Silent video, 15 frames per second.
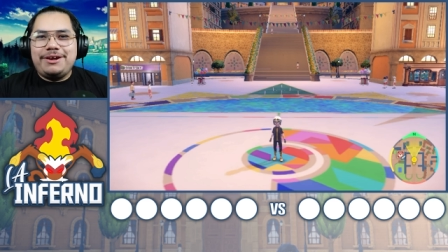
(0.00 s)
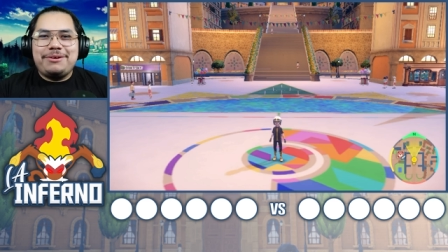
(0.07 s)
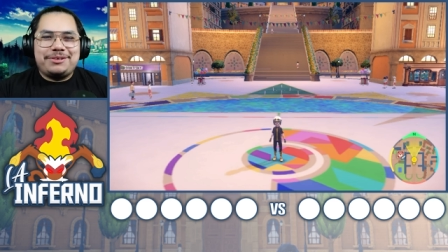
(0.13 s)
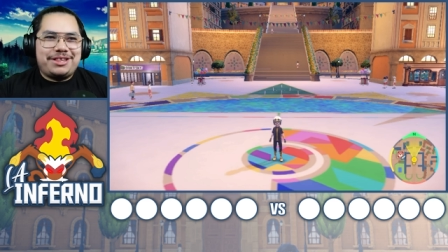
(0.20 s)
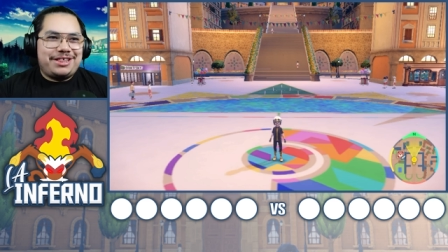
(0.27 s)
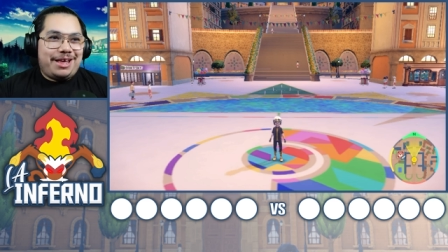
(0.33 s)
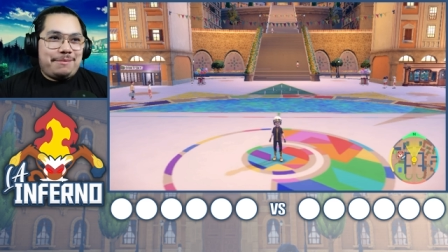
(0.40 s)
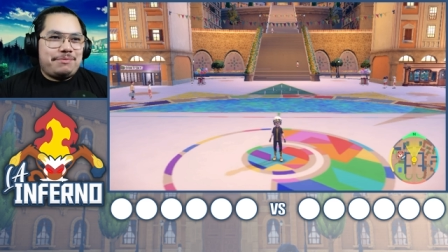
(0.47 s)
I was
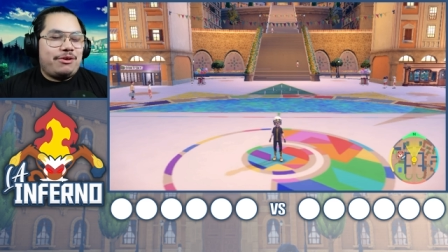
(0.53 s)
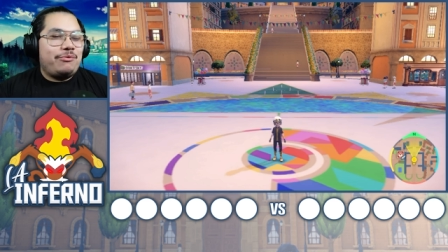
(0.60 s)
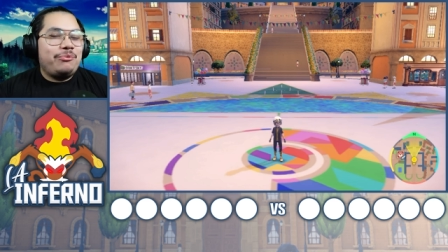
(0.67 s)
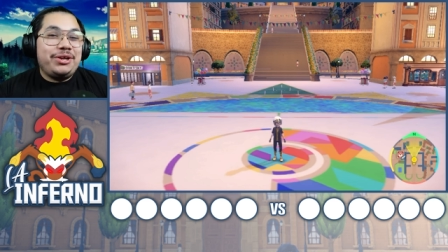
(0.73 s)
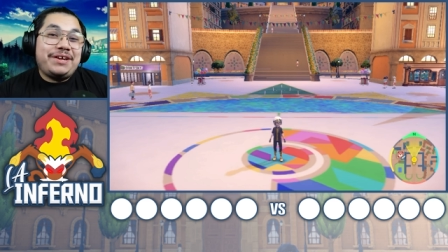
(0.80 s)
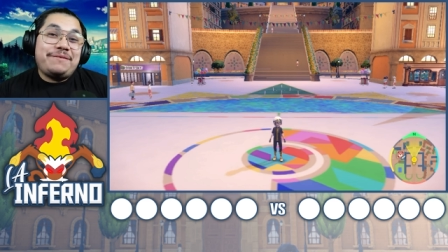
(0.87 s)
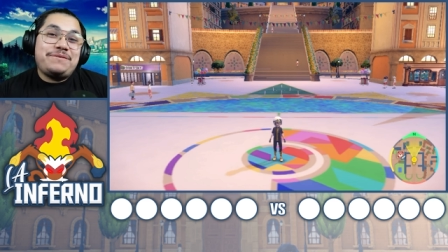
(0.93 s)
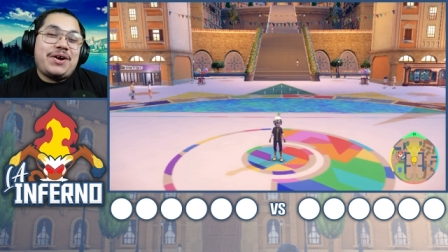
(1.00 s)
gonna say episode
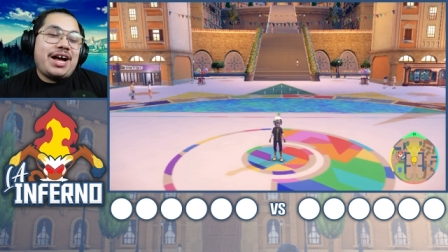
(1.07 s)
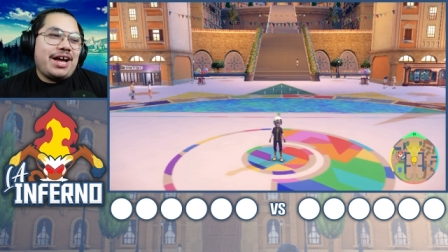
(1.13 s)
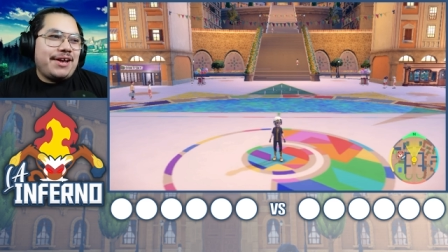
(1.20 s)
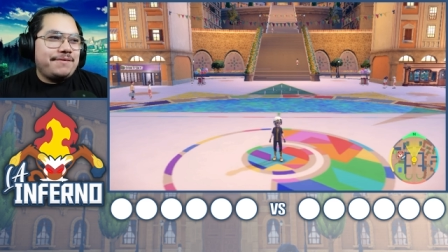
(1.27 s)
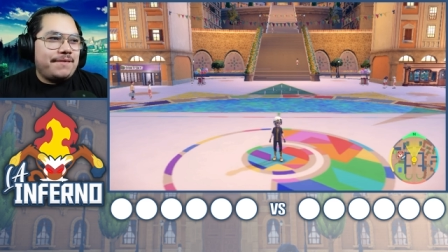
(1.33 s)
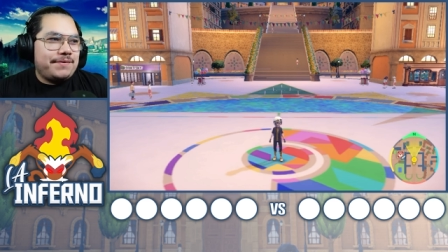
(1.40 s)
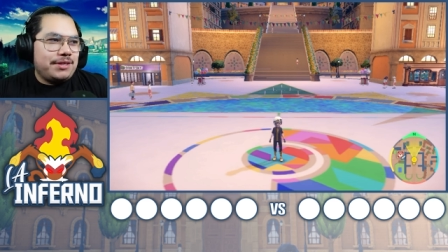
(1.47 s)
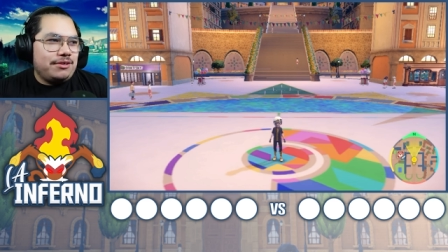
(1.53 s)
week
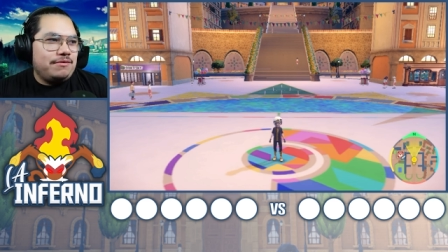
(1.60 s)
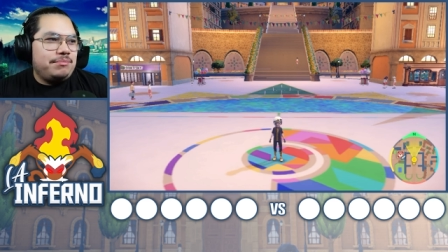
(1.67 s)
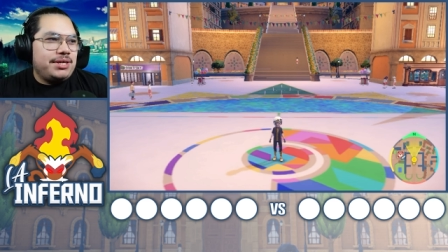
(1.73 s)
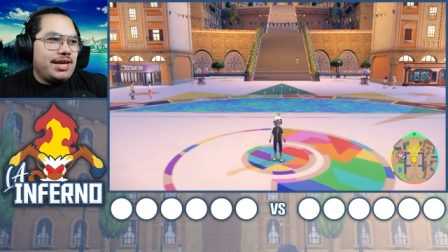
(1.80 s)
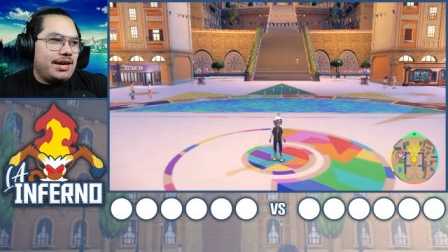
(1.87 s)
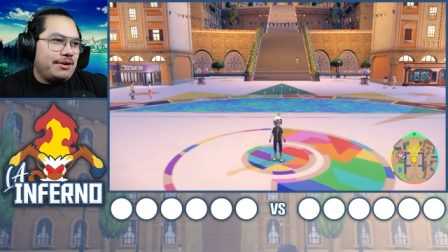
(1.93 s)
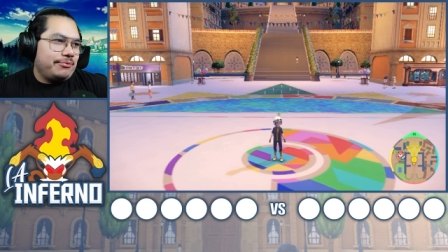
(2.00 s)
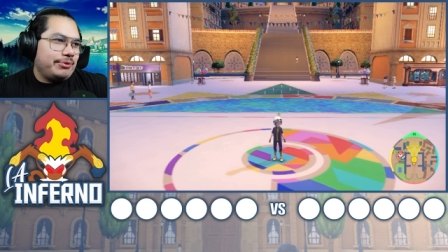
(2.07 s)
five of the U
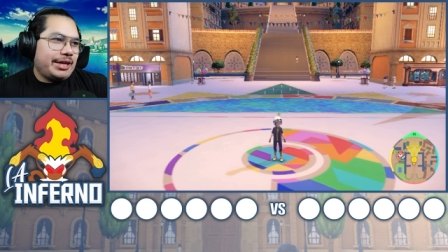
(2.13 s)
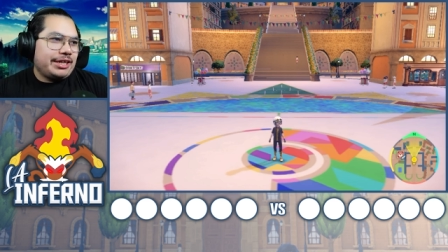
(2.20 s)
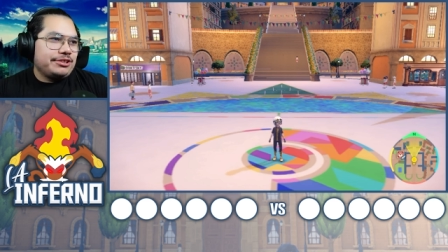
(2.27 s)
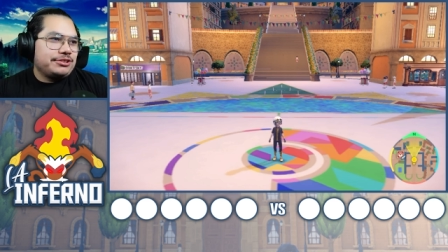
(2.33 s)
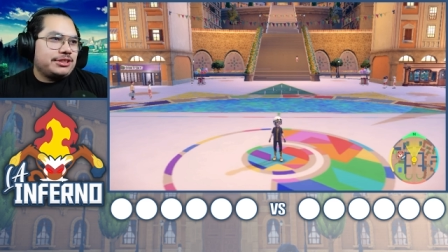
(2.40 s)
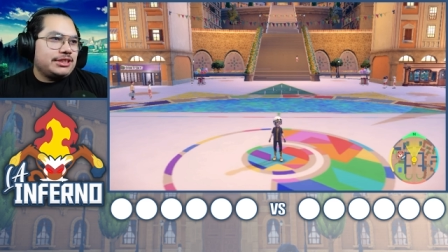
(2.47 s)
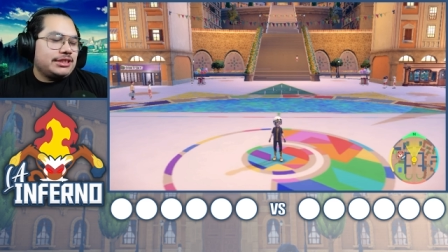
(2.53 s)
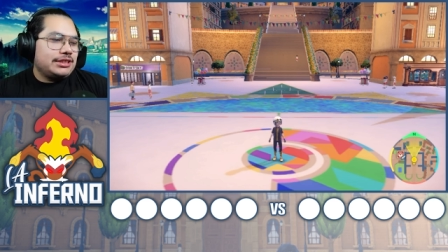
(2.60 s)
B A
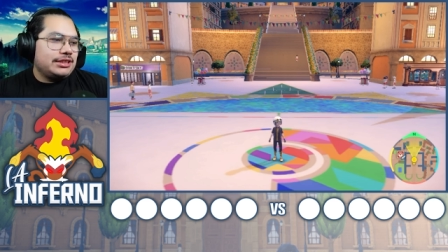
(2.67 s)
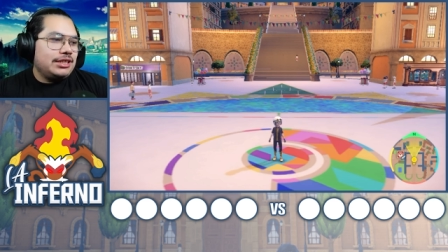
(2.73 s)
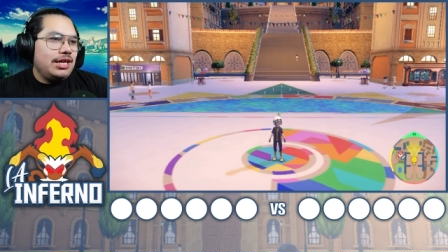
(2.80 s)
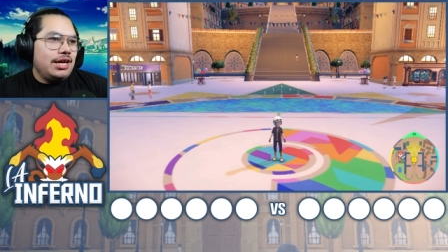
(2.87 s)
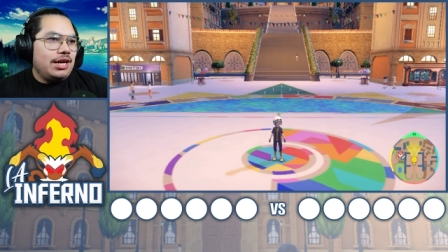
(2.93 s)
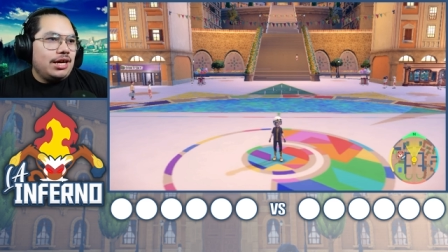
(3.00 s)
regular season.